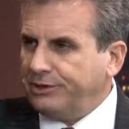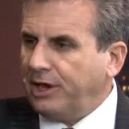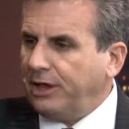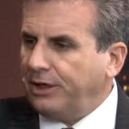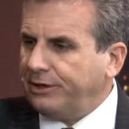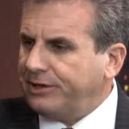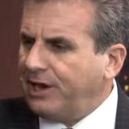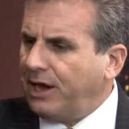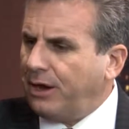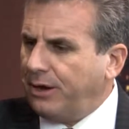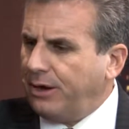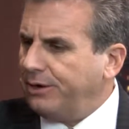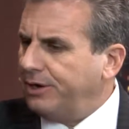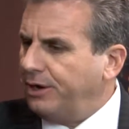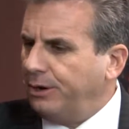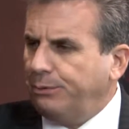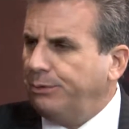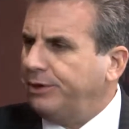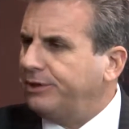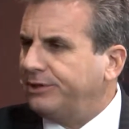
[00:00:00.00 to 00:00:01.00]
Tell us how,
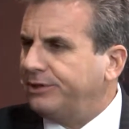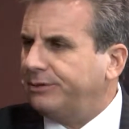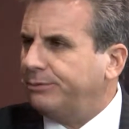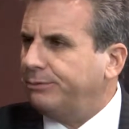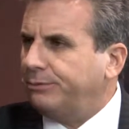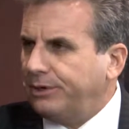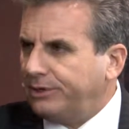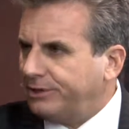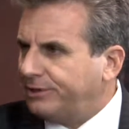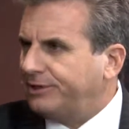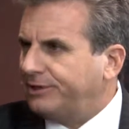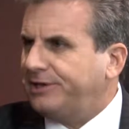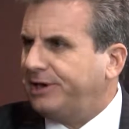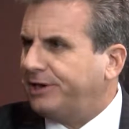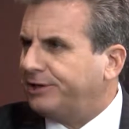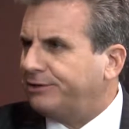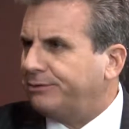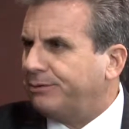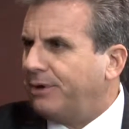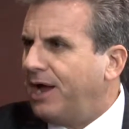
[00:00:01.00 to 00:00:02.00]
you know, what's what's the
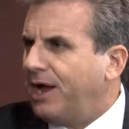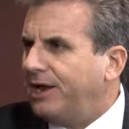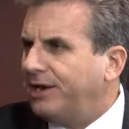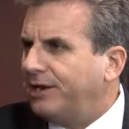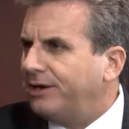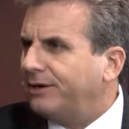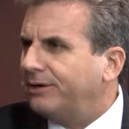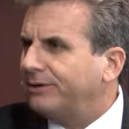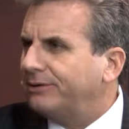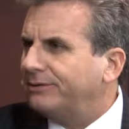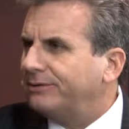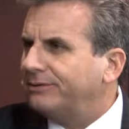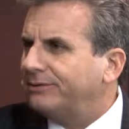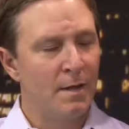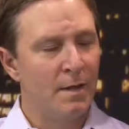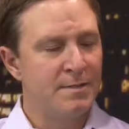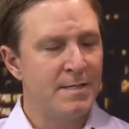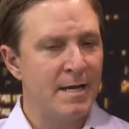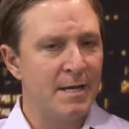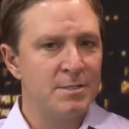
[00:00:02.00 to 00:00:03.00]
ticket to ride here?
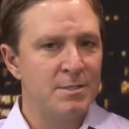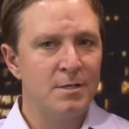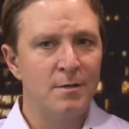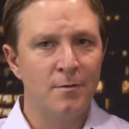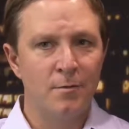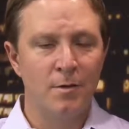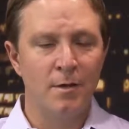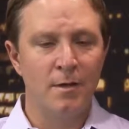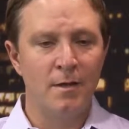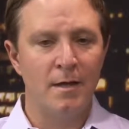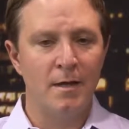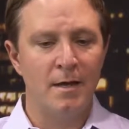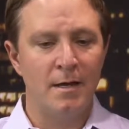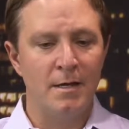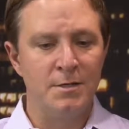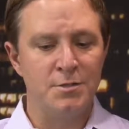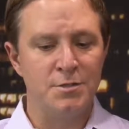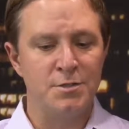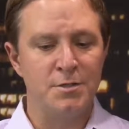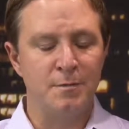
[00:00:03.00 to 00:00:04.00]
That's actually a really uh,
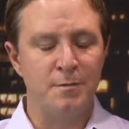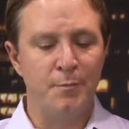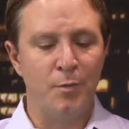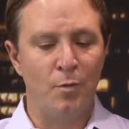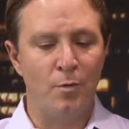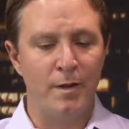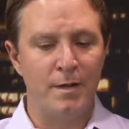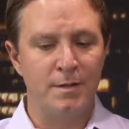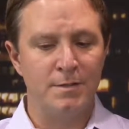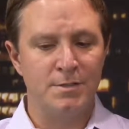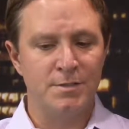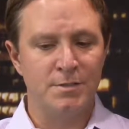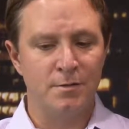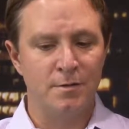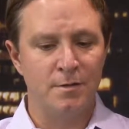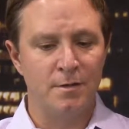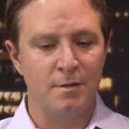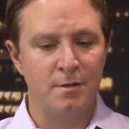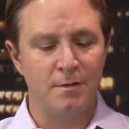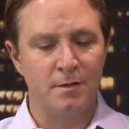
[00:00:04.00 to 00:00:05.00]
interesting point. So
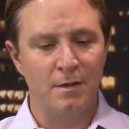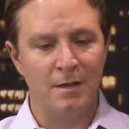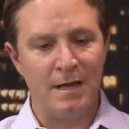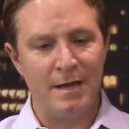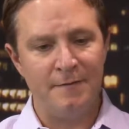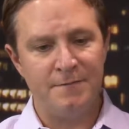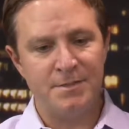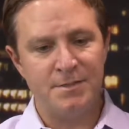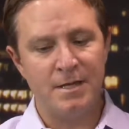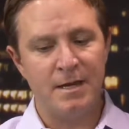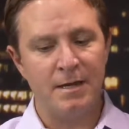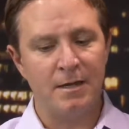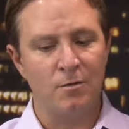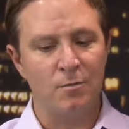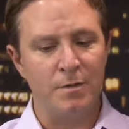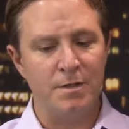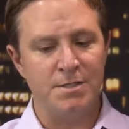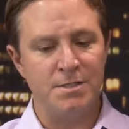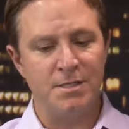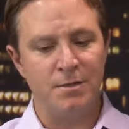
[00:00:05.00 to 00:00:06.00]
the, the life
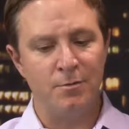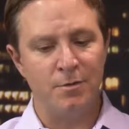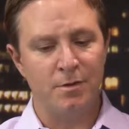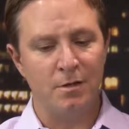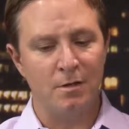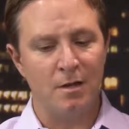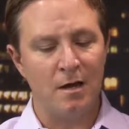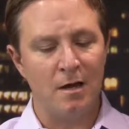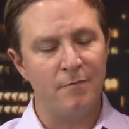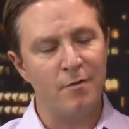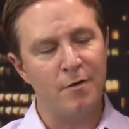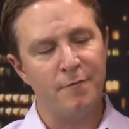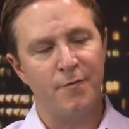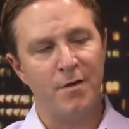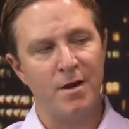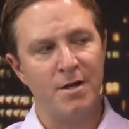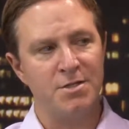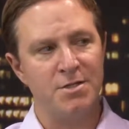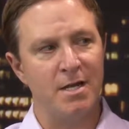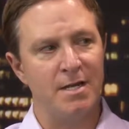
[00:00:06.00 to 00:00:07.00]
cycle we see with a lot of our
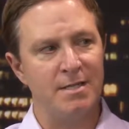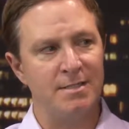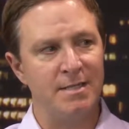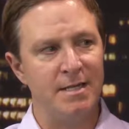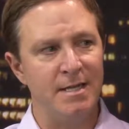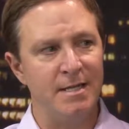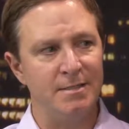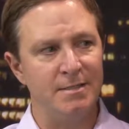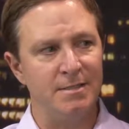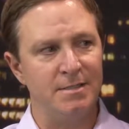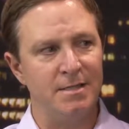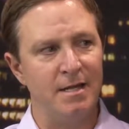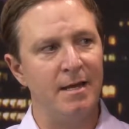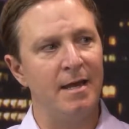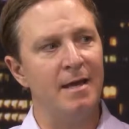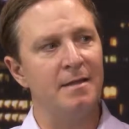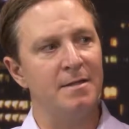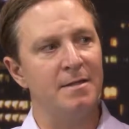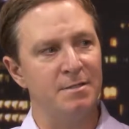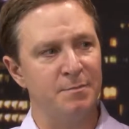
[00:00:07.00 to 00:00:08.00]
franchisees is they
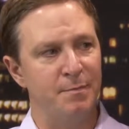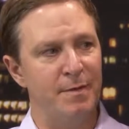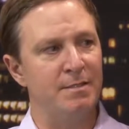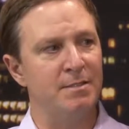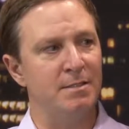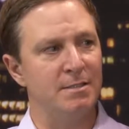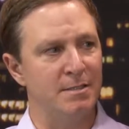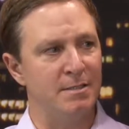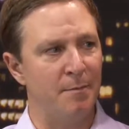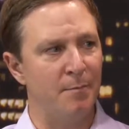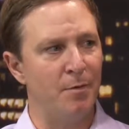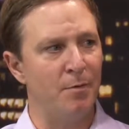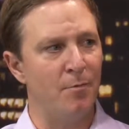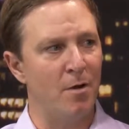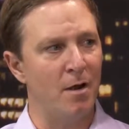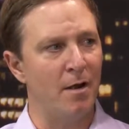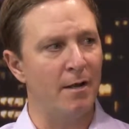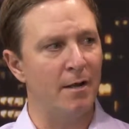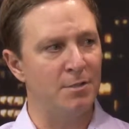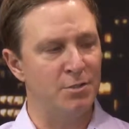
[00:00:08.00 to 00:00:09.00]
get this business up and
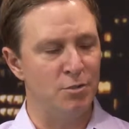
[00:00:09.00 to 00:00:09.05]
running